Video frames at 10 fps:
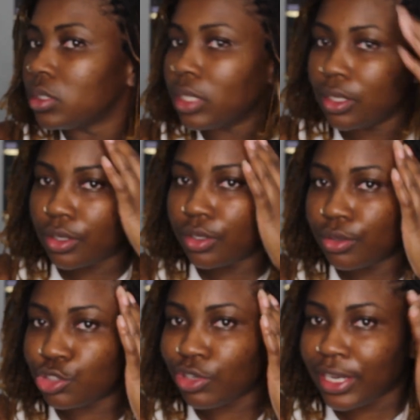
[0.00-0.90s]
they look a
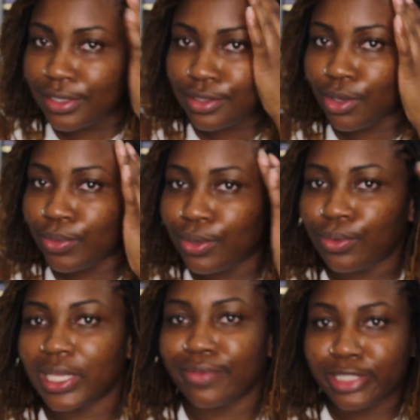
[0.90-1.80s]
little dry. So we're
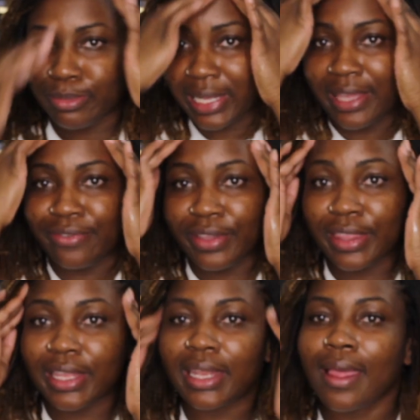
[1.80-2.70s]
going to give it some life
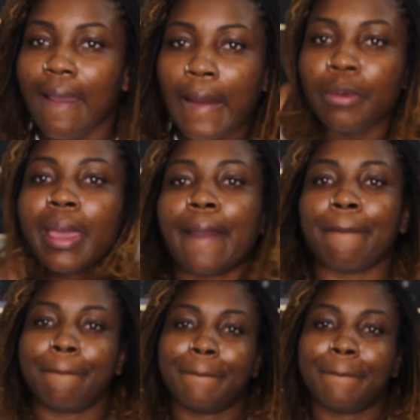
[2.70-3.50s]
and then I'll be back.